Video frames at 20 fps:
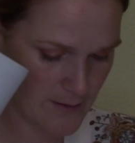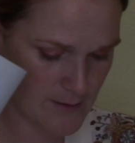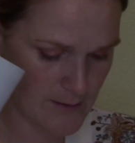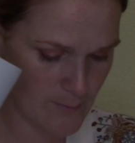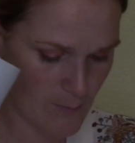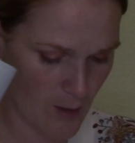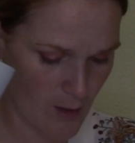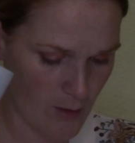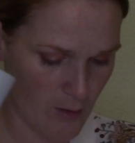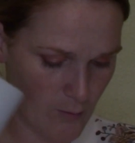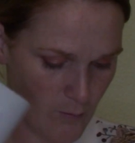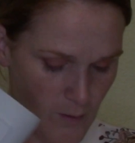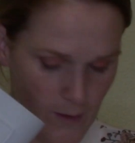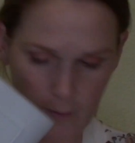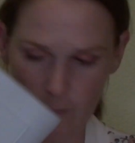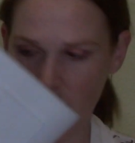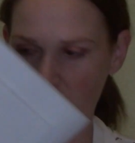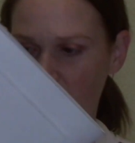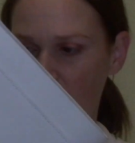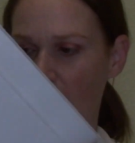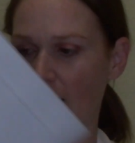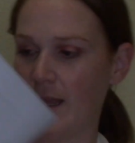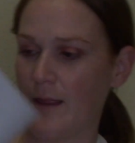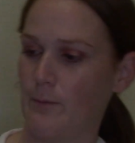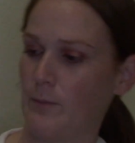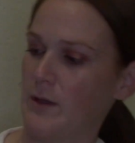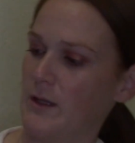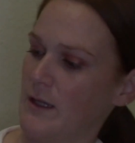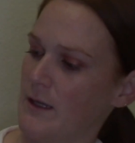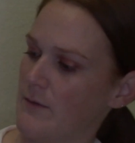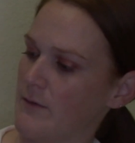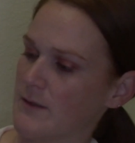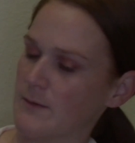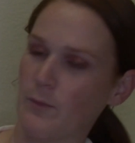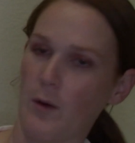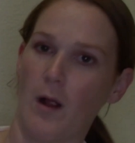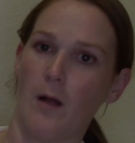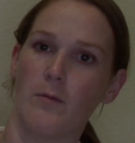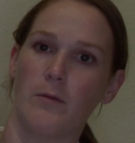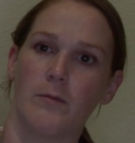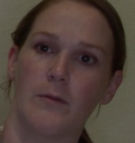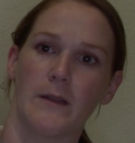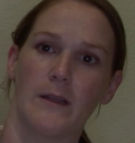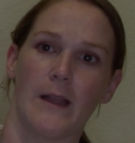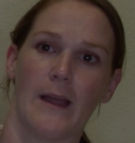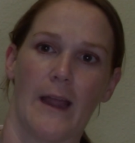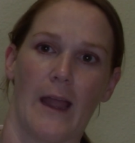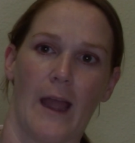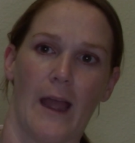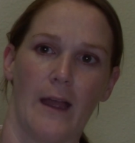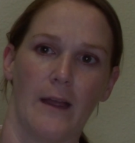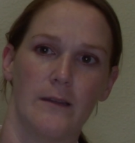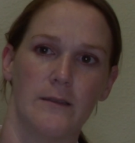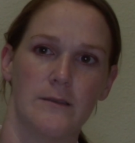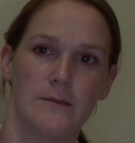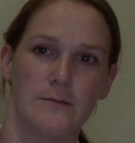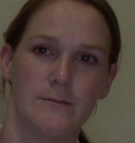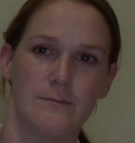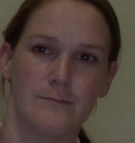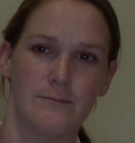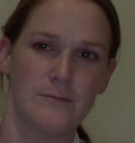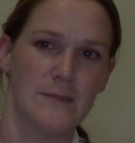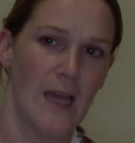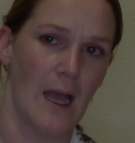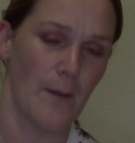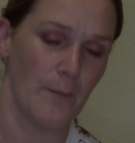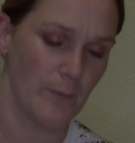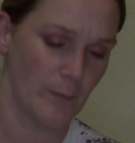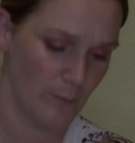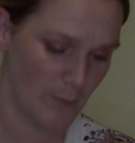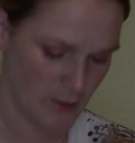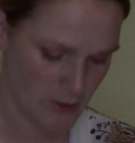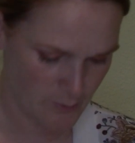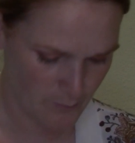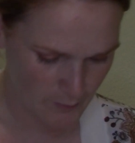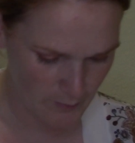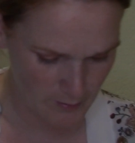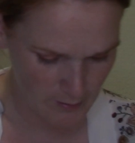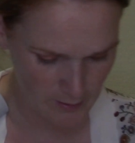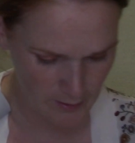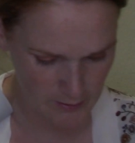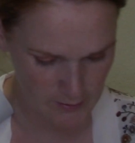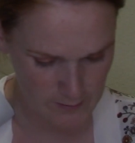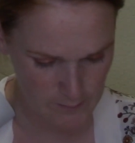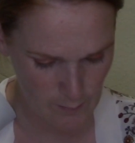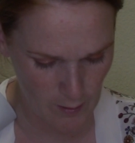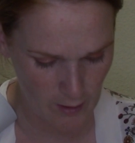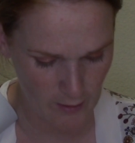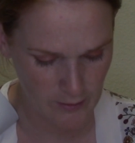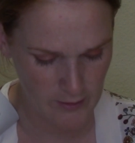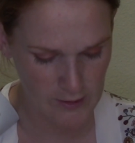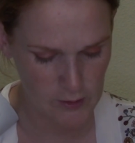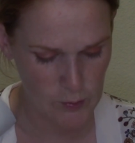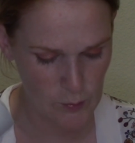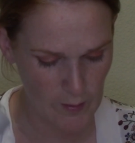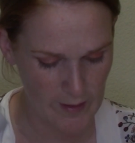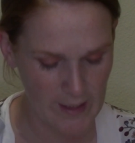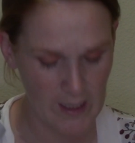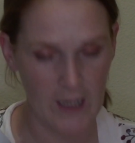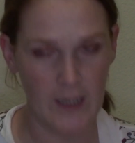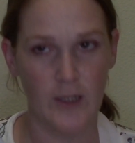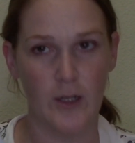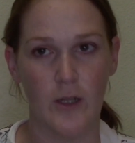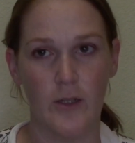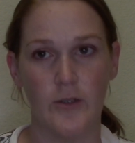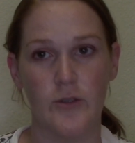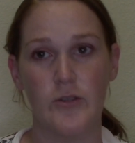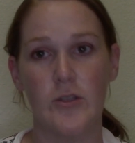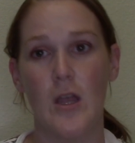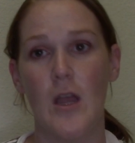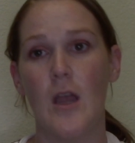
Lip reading: smaller one, which I believe is probably like that much smaller, is $29.